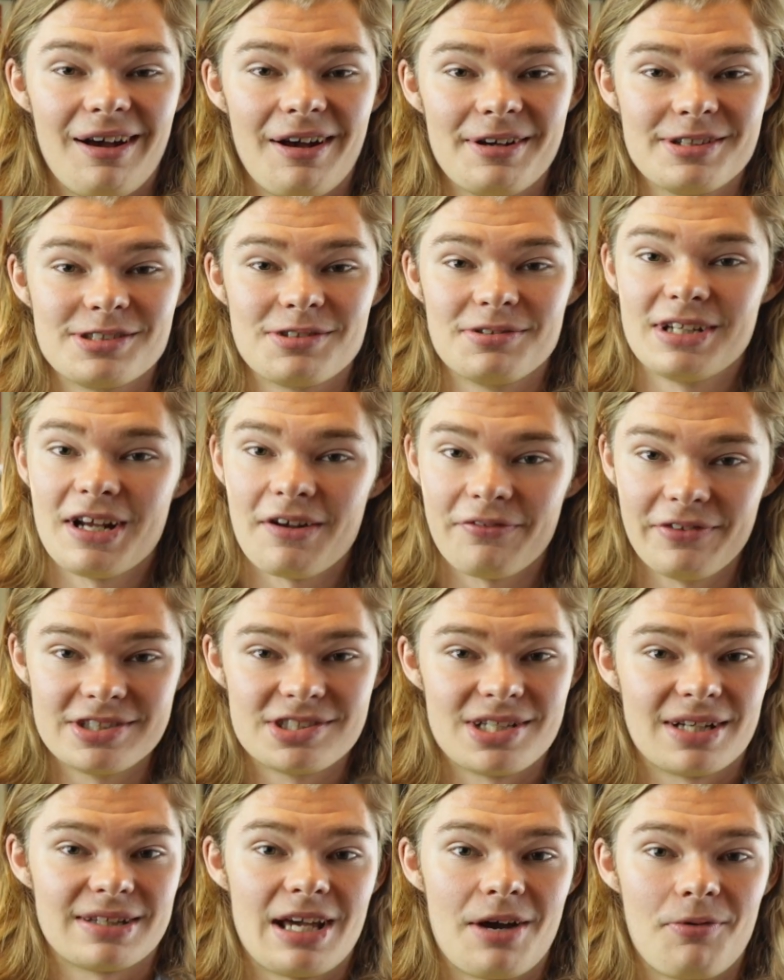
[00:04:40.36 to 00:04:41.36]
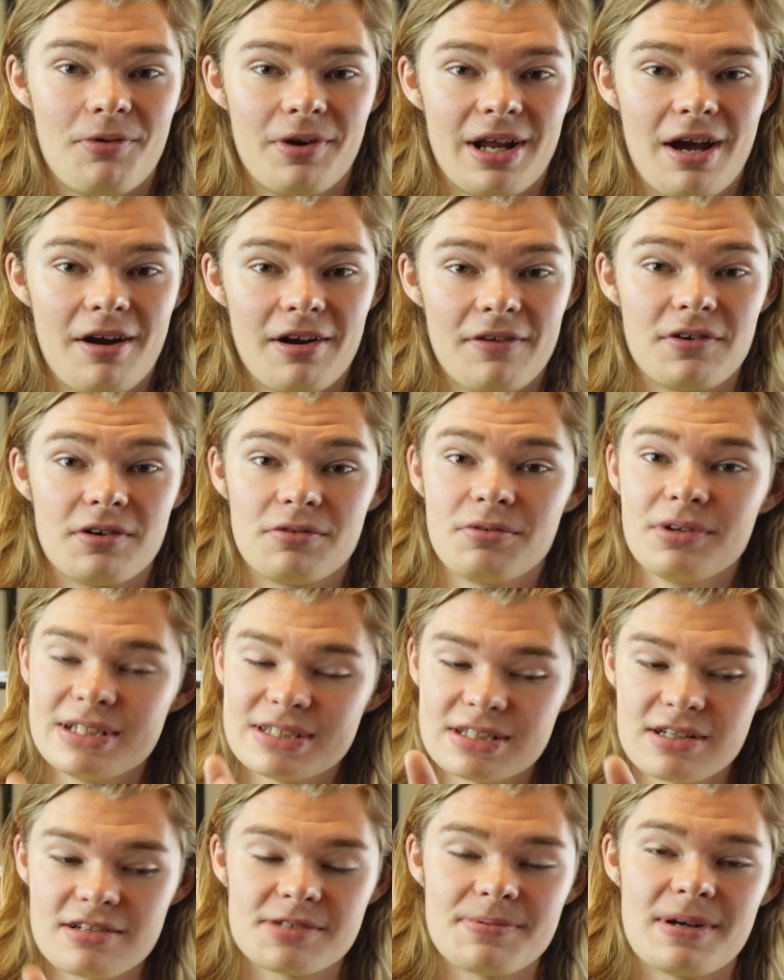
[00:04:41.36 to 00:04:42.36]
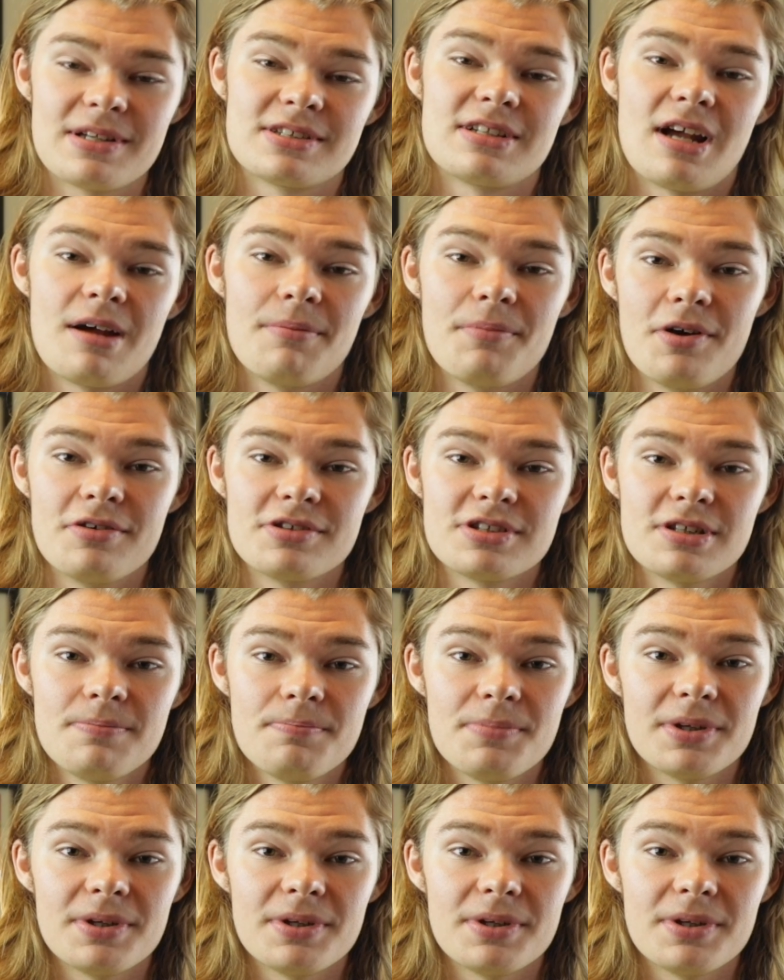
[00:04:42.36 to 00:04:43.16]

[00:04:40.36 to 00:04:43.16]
So definitely check that one out if you're really serious about stop motion,